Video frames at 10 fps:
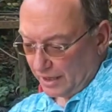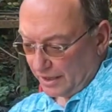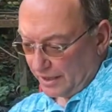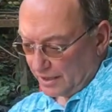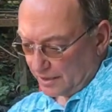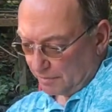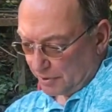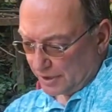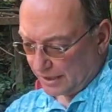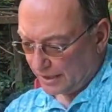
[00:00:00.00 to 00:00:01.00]
This
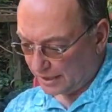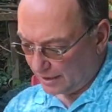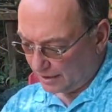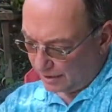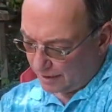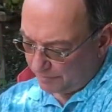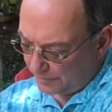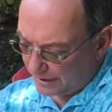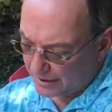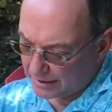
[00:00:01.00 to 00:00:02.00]

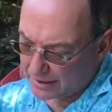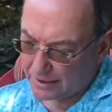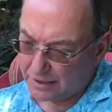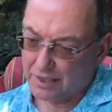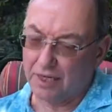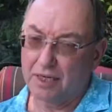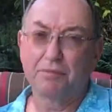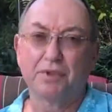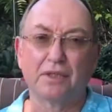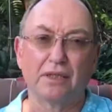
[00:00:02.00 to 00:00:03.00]
is an
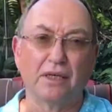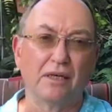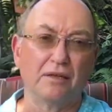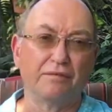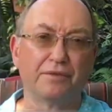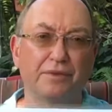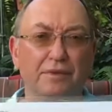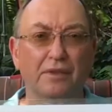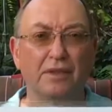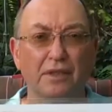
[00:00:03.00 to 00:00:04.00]
example of,
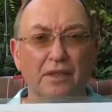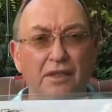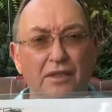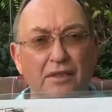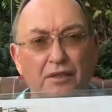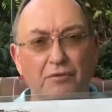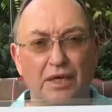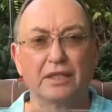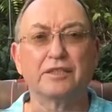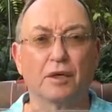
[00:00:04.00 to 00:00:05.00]

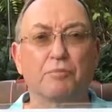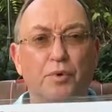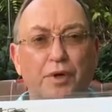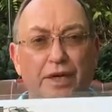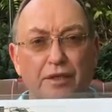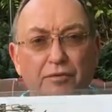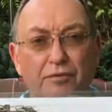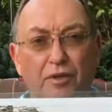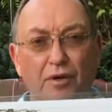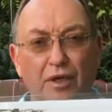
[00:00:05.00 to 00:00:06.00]
well, it's a print, of
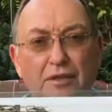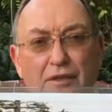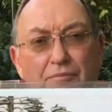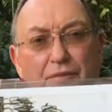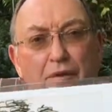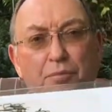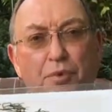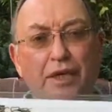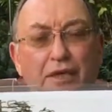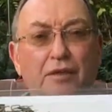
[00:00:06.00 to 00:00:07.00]
course, a
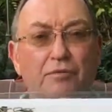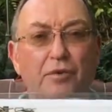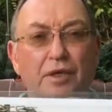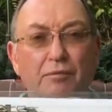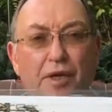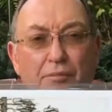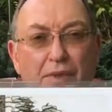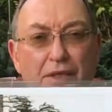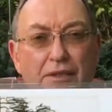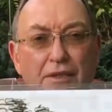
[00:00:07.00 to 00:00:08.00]
print of one of my
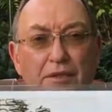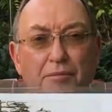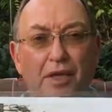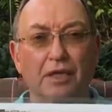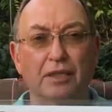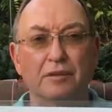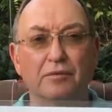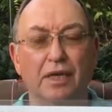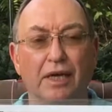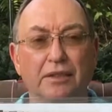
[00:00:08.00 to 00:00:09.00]
pieces made out of
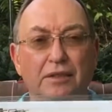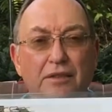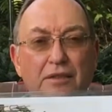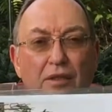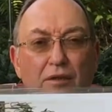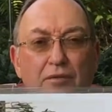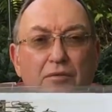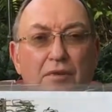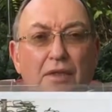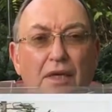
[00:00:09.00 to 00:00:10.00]
glass and stone.
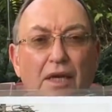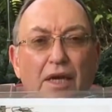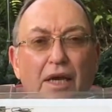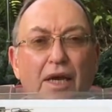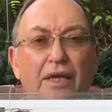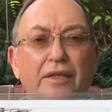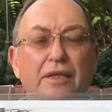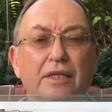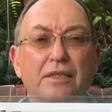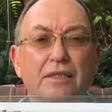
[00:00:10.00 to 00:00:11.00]
And
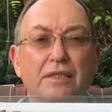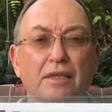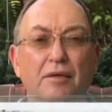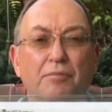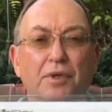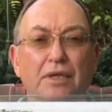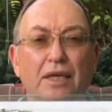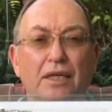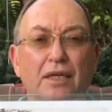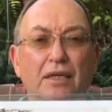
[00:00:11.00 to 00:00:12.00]
this
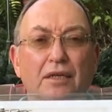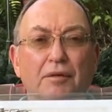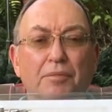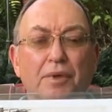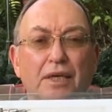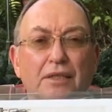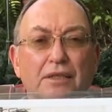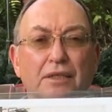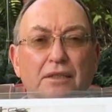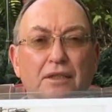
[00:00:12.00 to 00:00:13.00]
particular
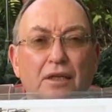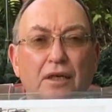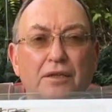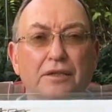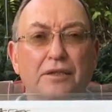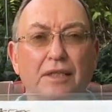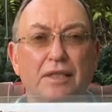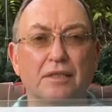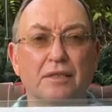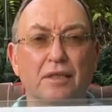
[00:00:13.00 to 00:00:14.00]
piece is called Seasons